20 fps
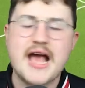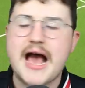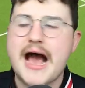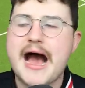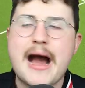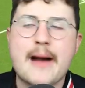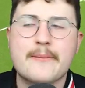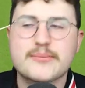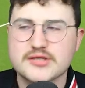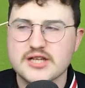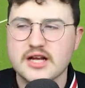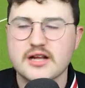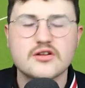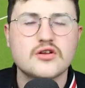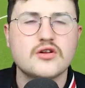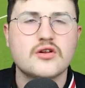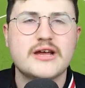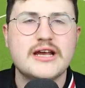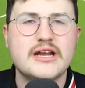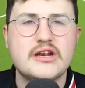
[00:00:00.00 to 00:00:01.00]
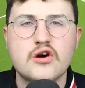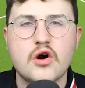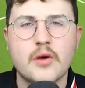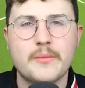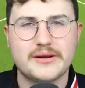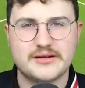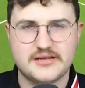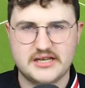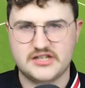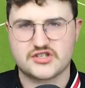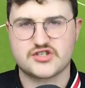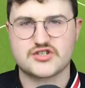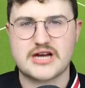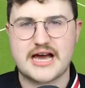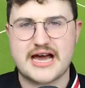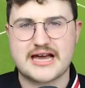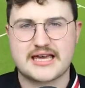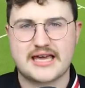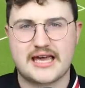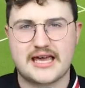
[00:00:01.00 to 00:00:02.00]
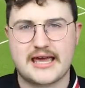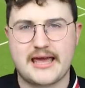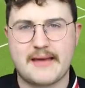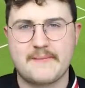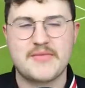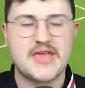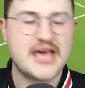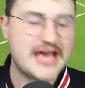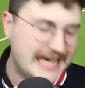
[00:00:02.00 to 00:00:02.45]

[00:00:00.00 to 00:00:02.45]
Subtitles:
Absolutely nobody tracking him.